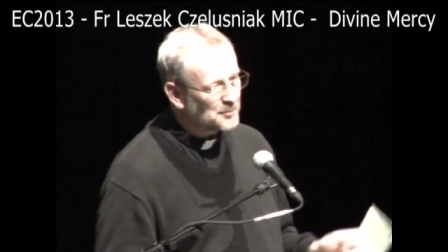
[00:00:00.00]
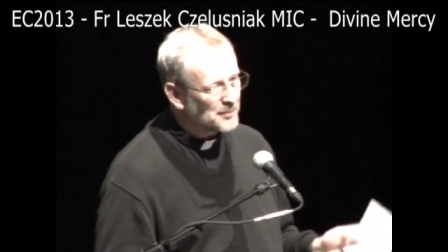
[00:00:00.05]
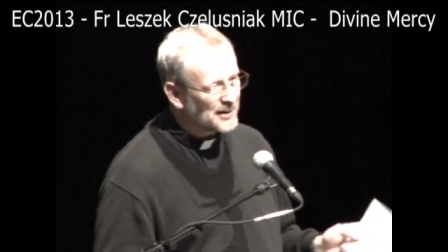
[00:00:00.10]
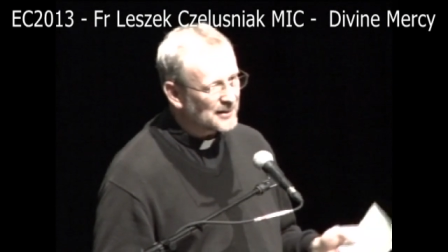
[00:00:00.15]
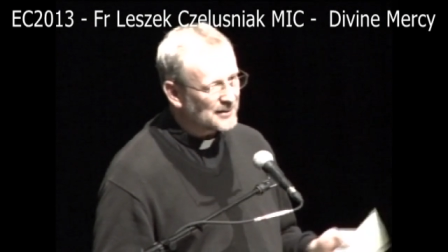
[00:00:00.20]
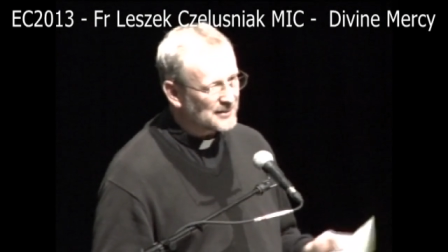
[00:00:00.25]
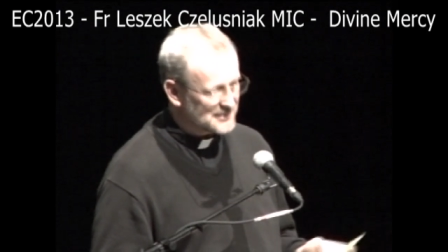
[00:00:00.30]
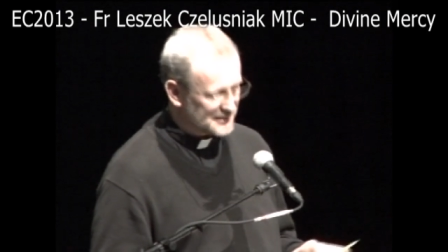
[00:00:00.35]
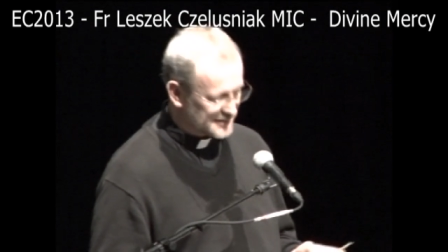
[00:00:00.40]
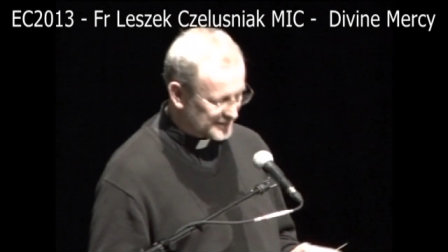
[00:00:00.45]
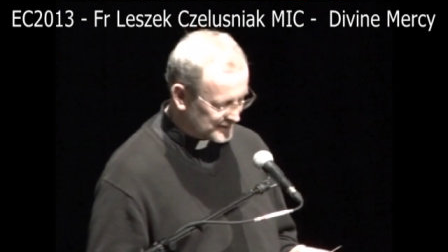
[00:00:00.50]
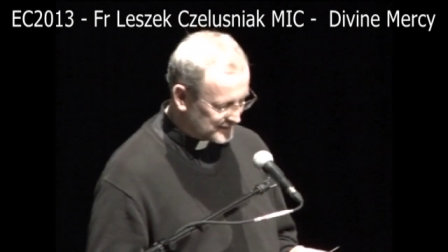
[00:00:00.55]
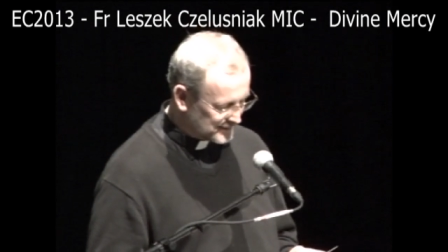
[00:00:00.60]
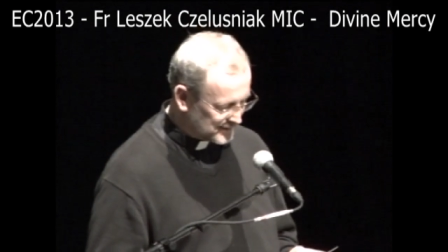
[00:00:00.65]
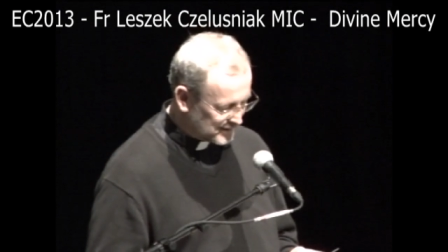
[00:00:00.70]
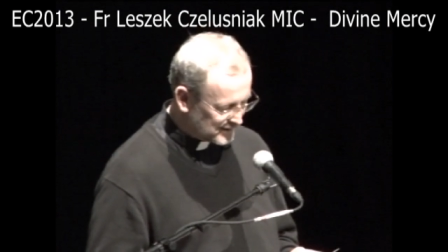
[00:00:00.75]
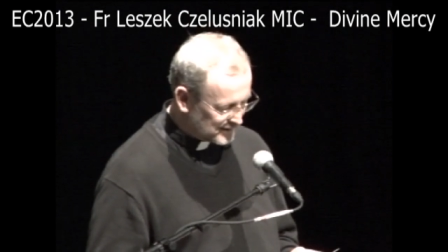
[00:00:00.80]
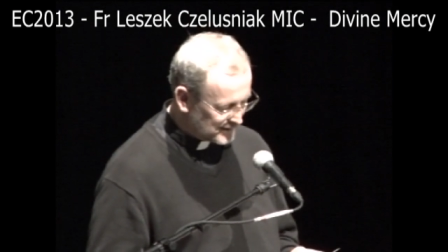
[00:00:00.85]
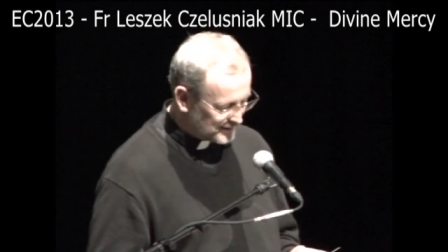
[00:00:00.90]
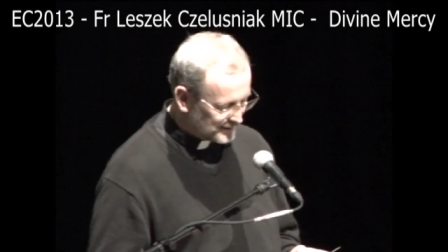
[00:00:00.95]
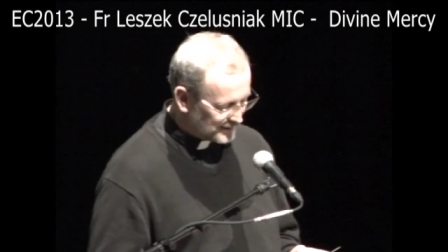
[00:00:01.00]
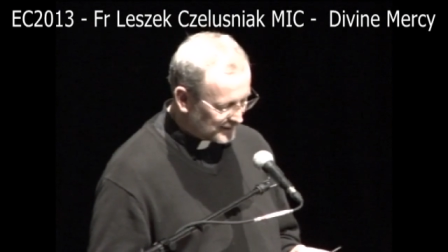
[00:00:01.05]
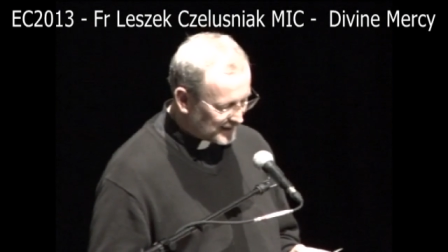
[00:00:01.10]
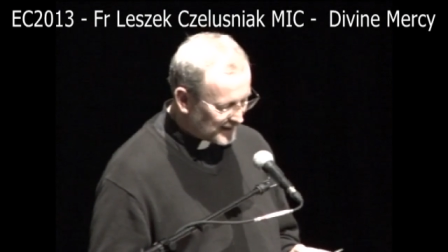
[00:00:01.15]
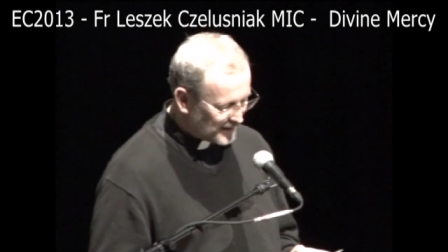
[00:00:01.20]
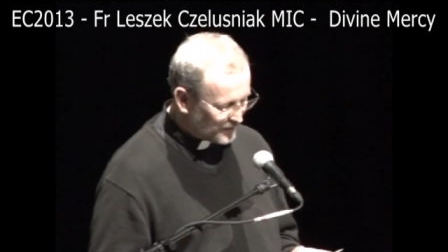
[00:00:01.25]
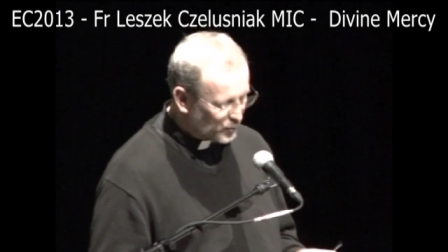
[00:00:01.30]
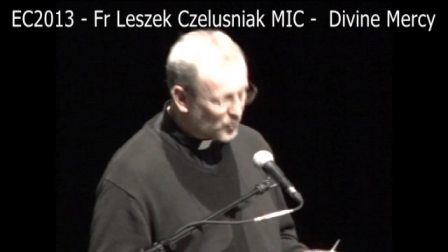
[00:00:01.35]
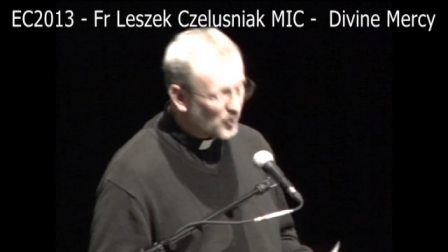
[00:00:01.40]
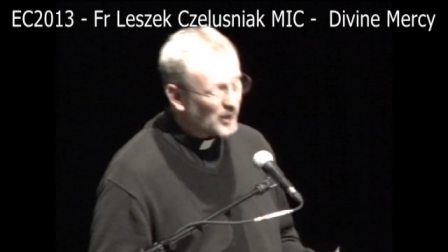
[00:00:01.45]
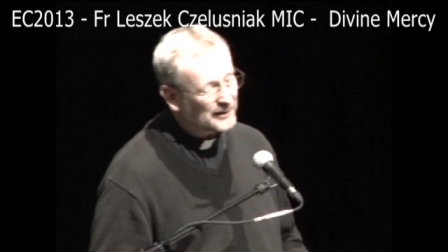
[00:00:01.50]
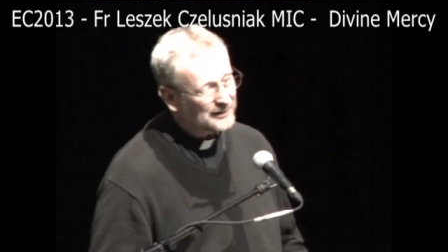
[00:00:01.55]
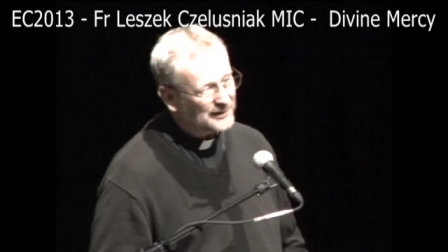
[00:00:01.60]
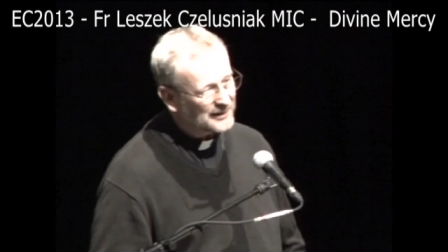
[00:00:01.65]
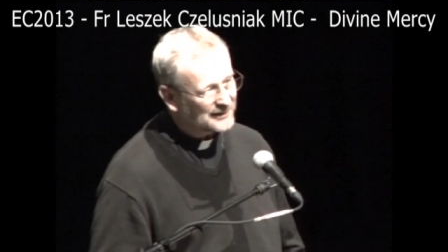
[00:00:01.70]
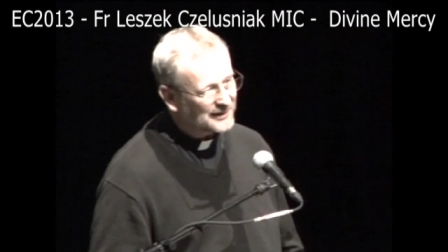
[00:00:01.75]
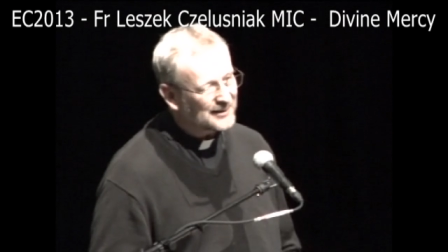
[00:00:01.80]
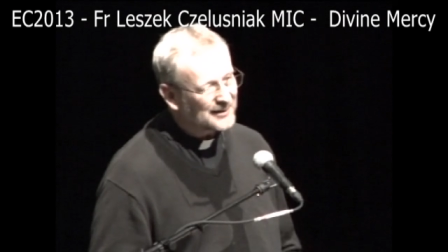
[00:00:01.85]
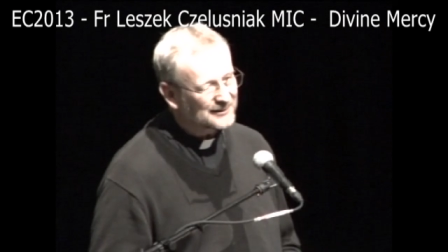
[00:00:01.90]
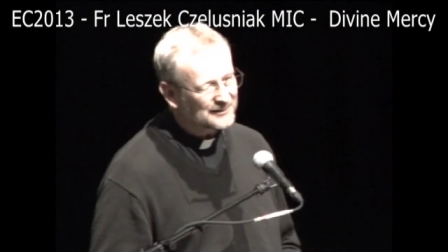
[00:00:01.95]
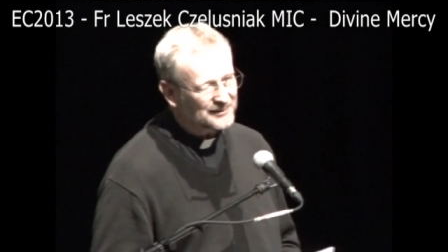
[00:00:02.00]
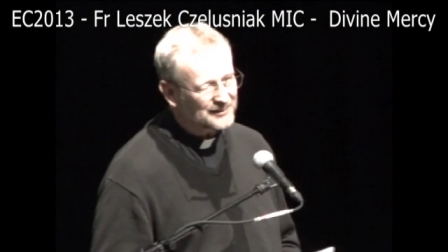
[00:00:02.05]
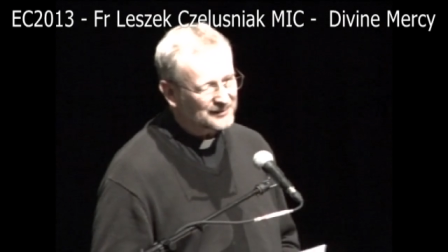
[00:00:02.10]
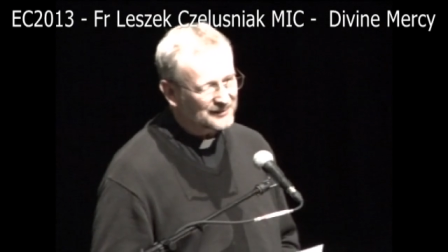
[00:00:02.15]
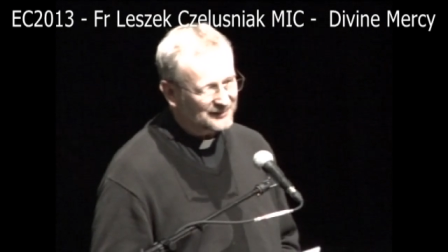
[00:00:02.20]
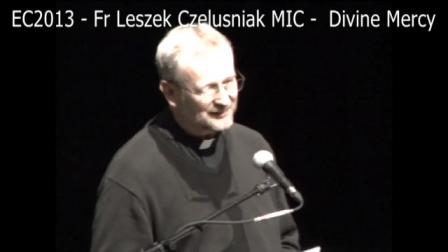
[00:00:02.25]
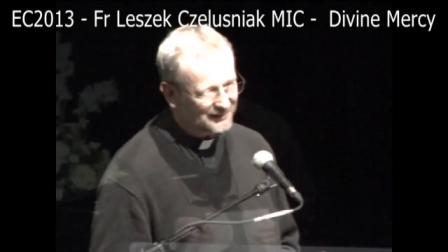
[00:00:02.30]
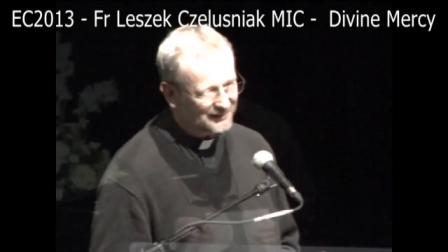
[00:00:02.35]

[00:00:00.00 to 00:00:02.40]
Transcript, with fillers: magazine, Love One Another,